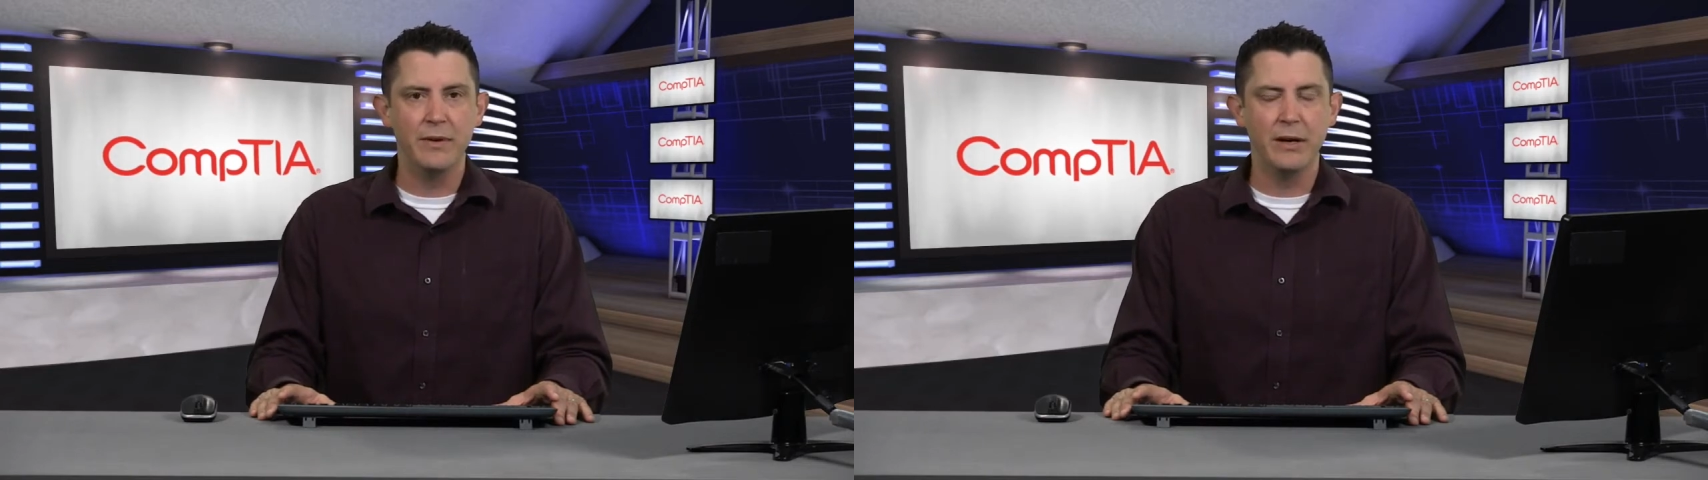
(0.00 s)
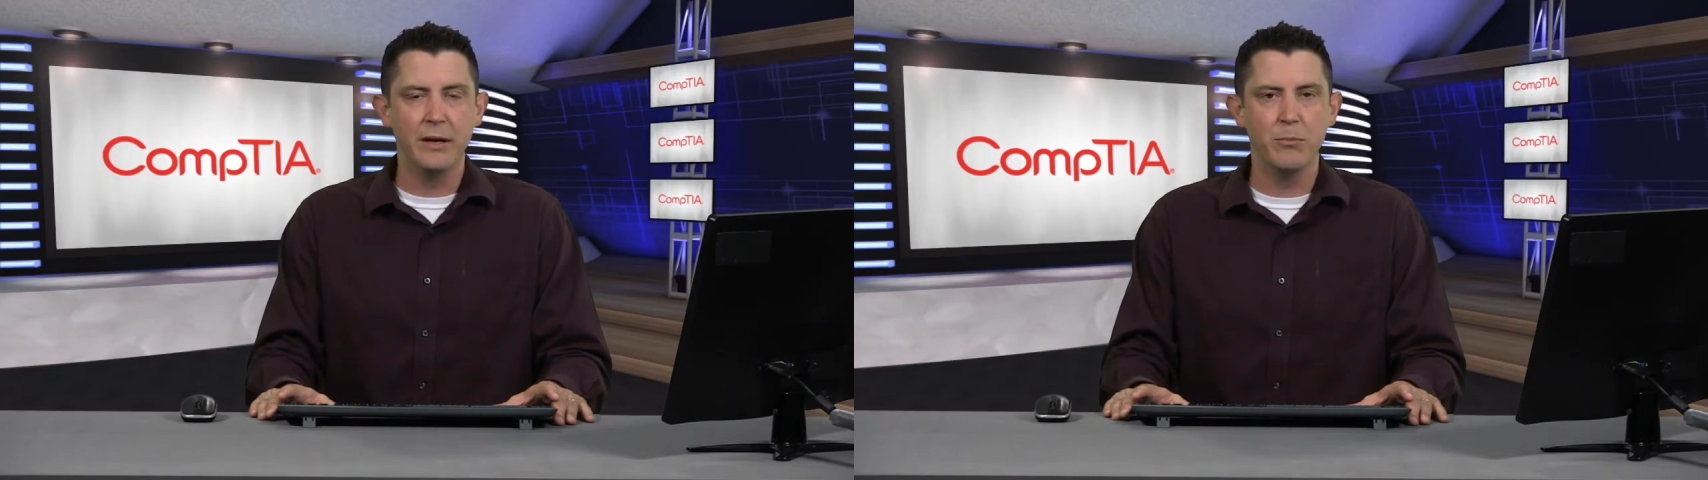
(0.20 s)

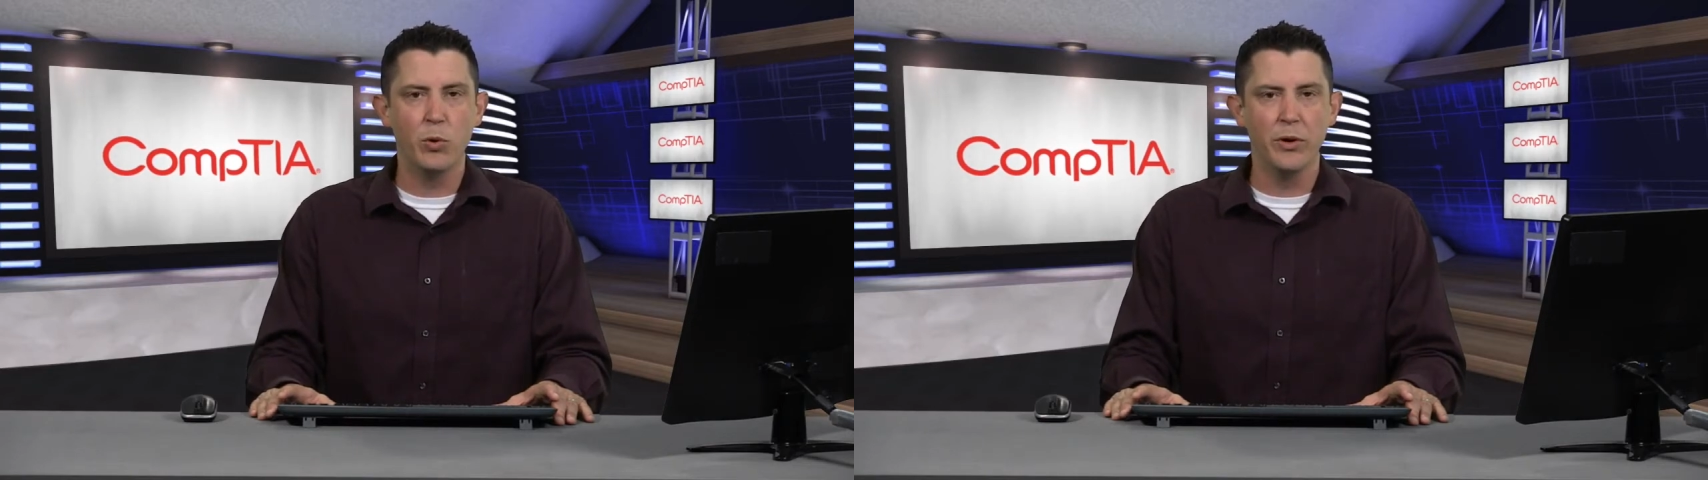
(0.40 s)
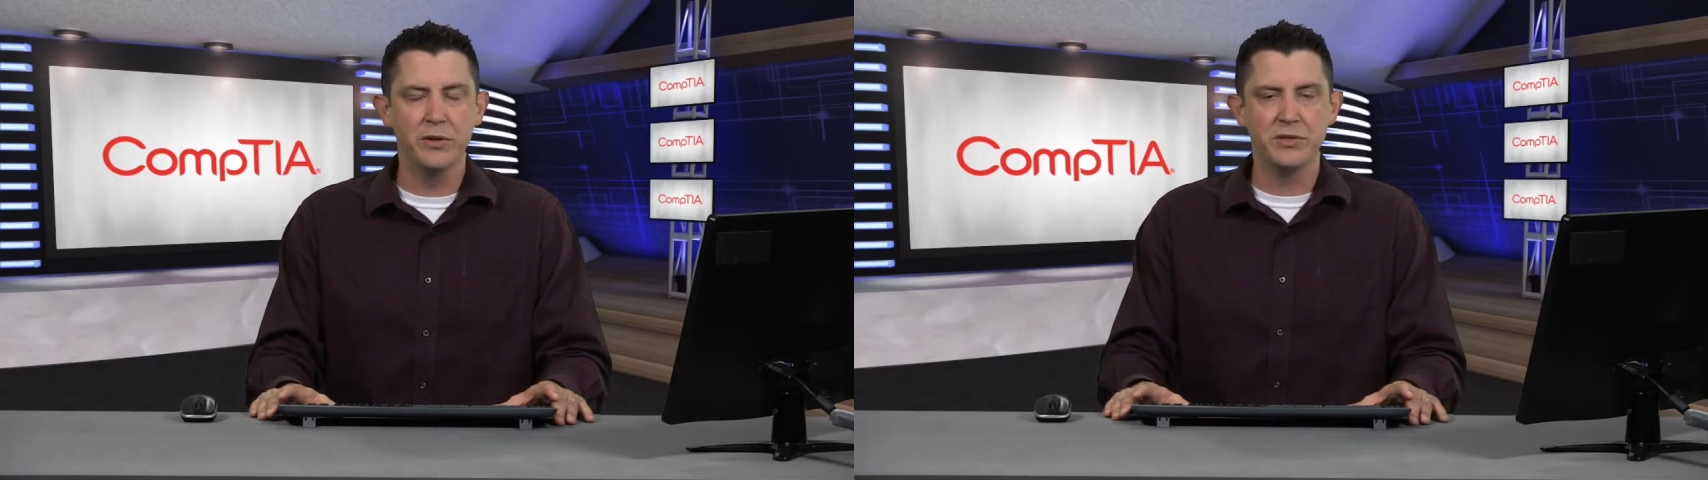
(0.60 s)
very
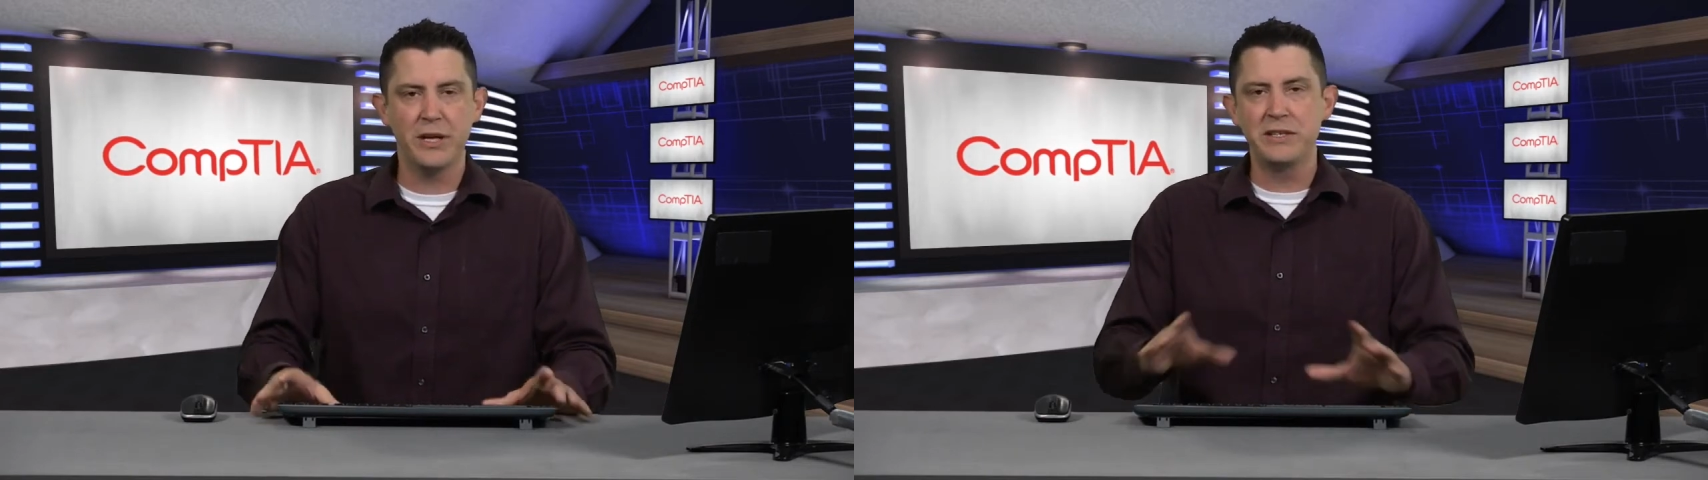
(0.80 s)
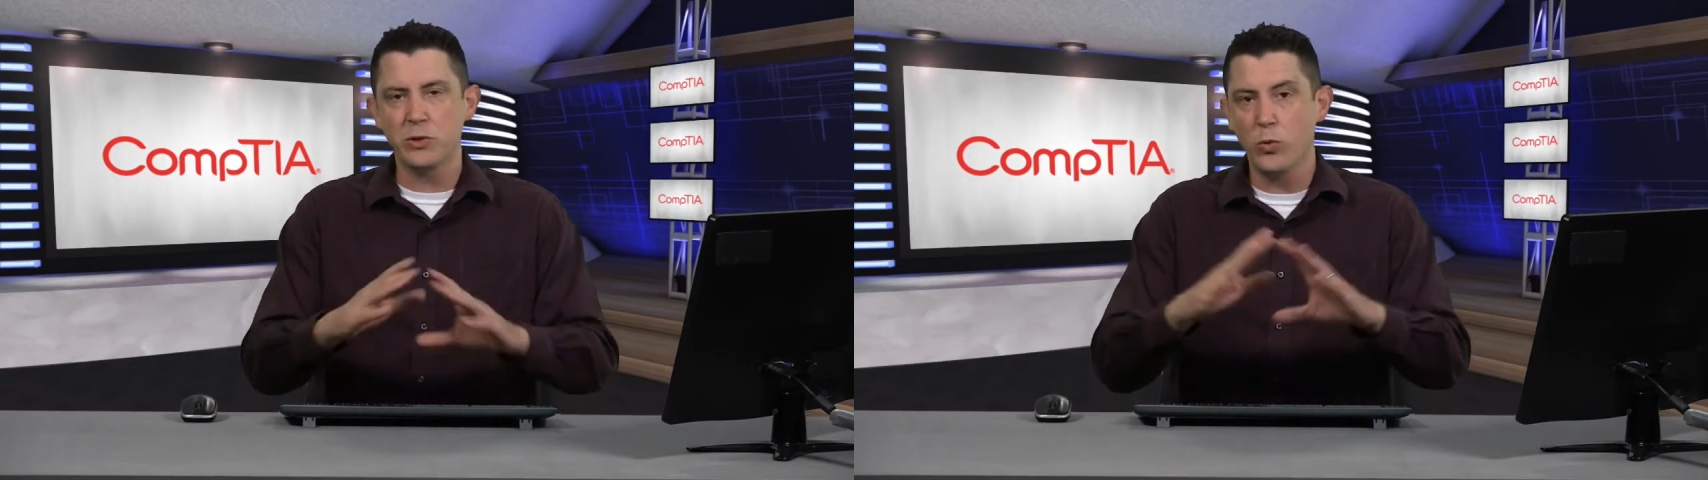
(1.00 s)
important. So
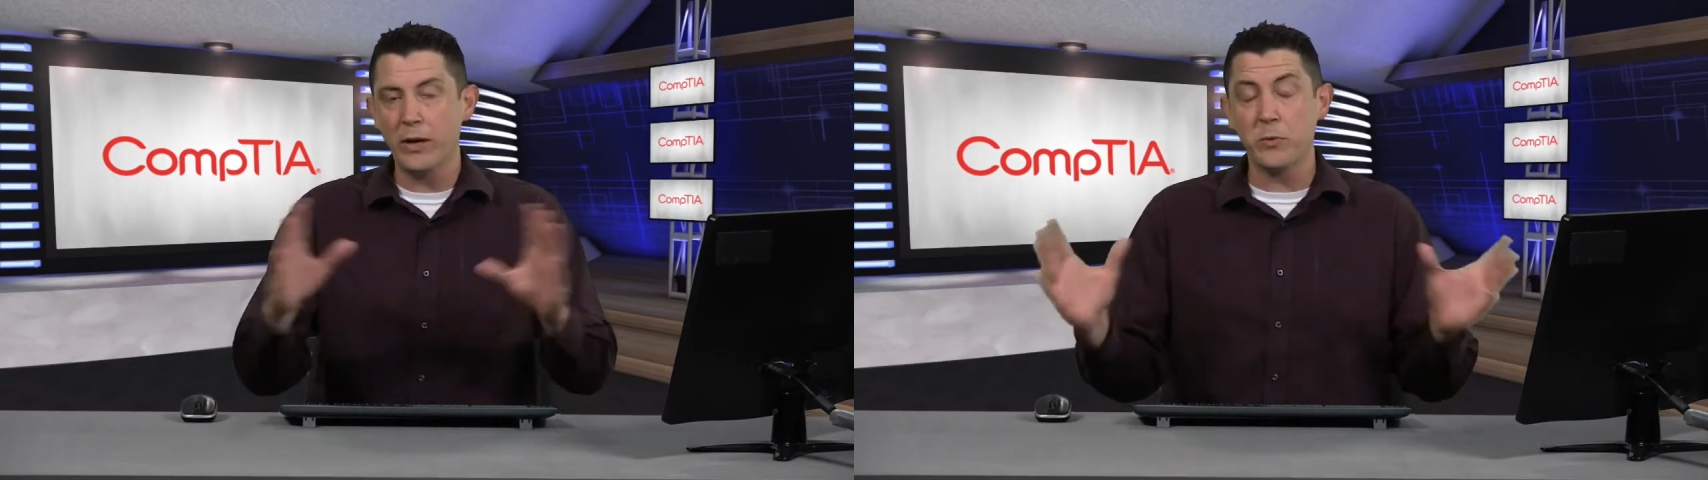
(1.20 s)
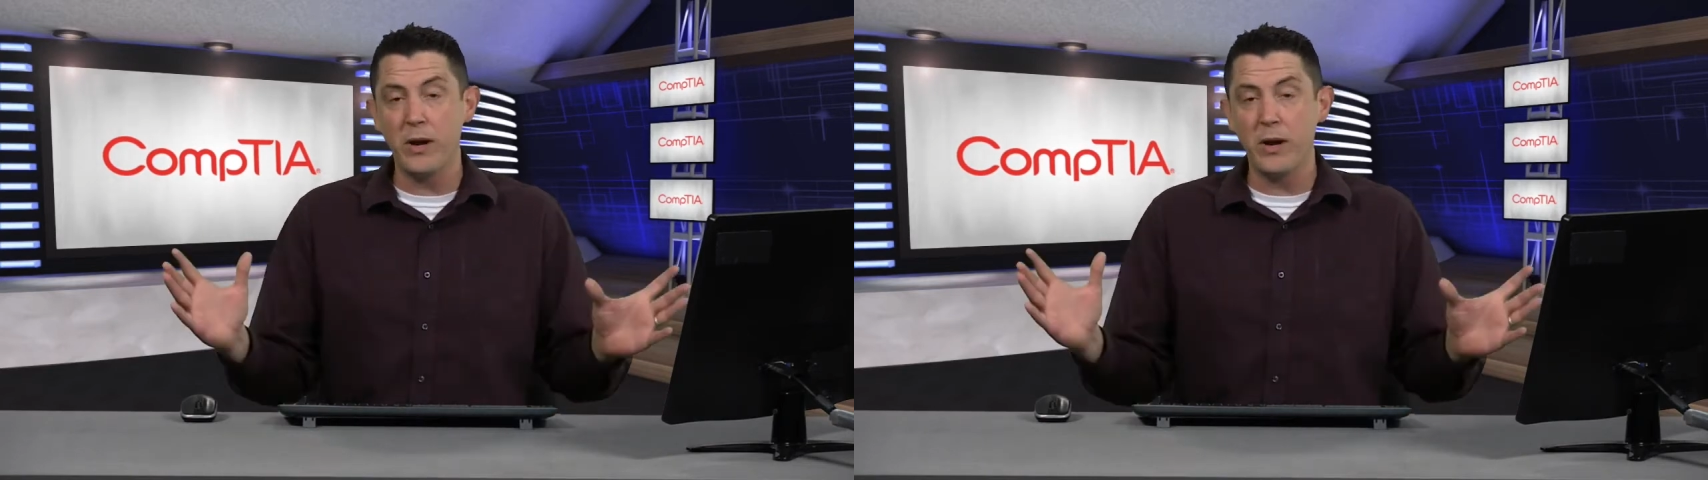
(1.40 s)
that's a quick